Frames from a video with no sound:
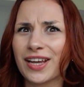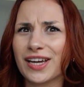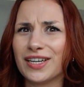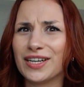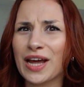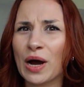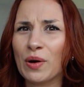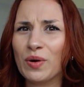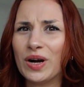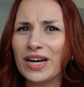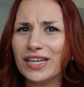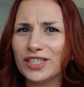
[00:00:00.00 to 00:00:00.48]

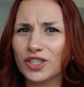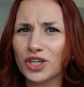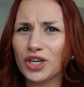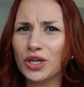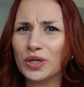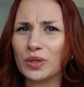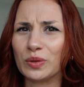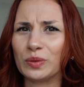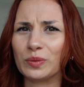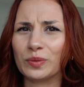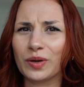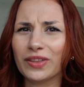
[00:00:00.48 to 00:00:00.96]
Now I
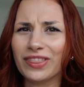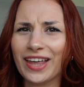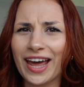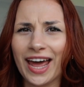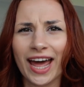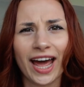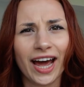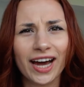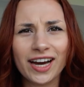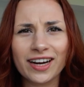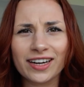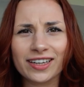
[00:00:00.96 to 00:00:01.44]
do. What the
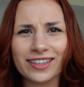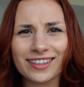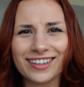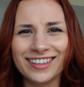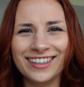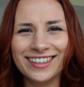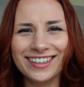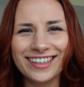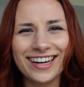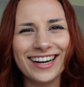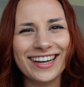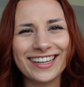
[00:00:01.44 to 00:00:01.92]
heck?
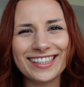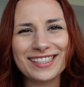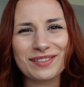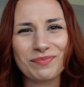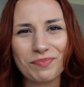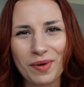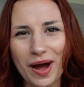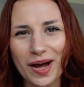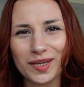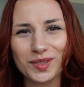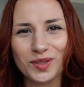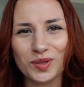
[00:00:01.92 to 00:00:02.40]
It's
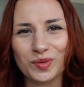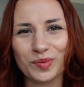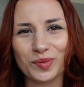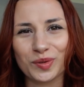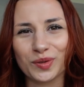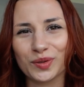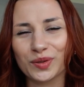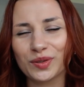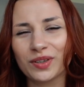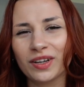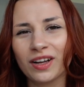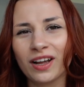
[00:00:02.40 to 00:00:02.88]

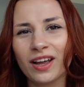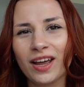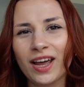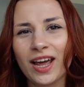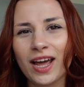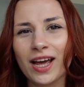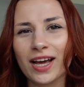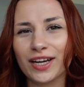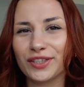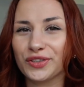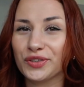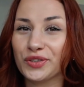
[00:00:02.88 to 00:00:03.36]
possible.
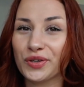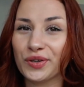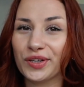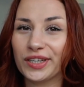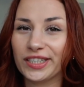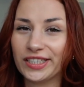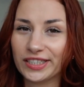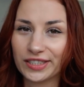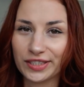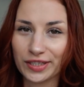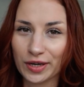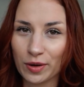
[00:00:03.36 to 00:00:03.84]
And so
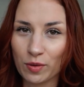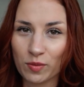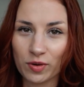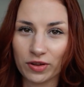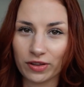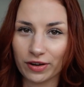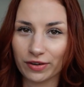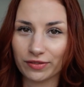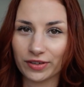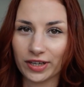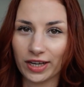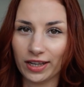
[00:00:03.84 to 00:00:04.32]
that's the same
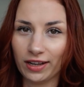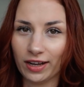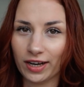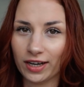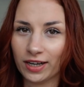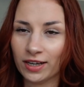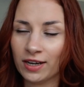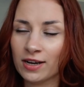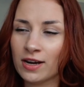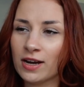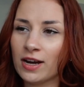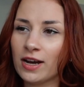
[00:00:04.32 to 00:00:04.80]
with
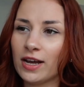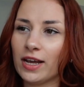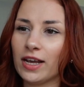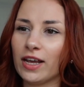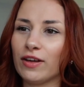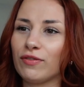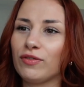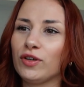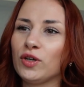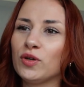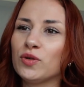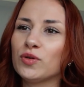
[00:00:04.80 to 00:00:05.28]
everything.
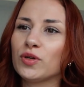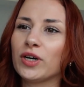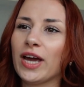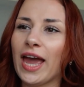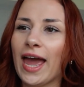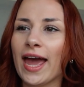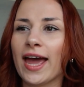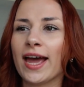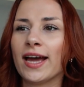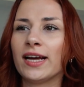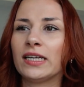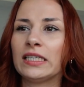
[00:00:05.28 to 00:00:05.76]
If you
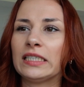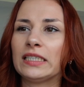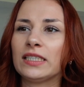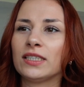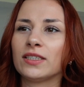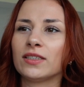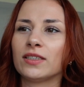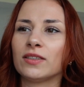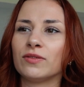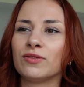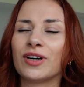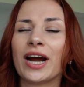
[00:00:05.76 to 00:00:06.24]

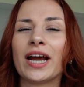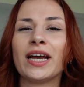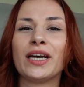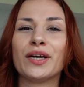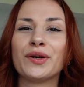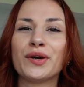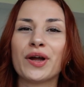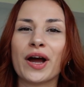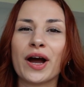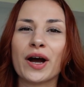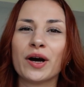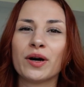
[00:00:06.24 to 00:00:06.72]
can't right
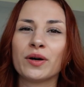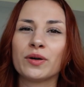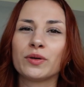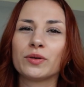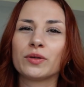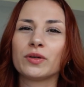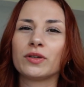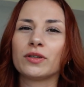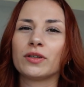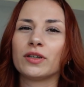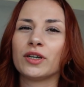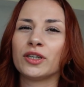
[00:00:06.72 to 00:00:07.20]

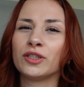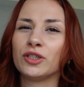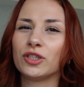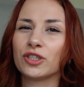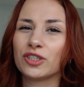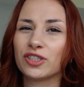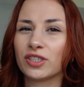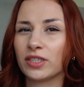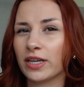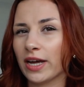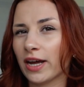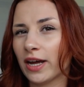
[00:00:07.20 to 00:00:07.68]
now
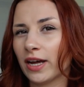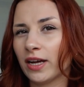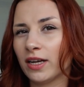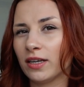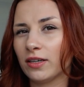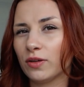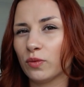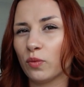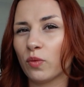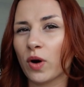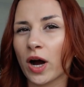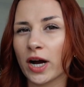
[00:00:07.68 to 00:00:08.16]

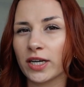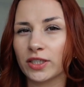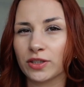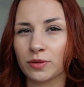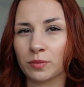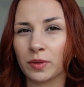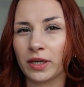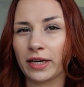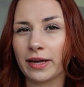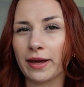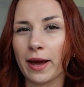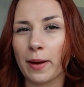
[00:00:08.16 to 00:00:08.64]
understand why
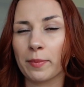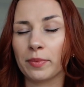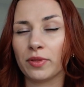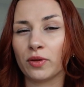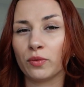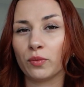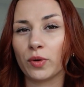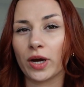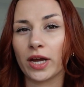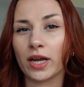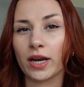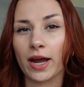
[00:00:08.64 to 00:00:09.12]
something
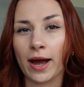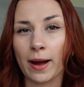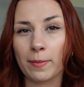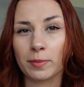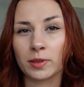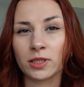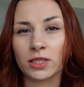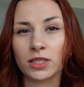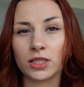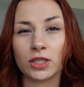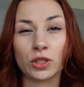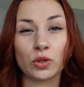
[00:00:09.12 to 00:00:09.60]
happened the way it
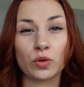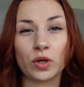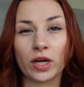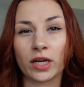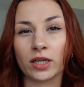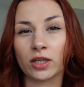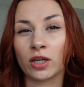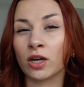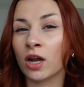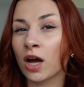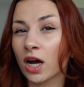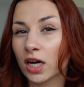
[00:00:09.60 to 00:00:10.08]
happened. You
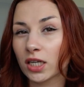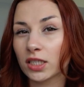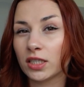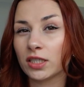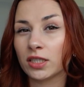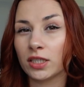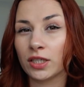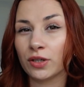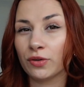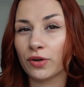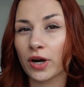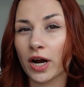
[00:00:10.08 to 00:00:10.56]
cannot see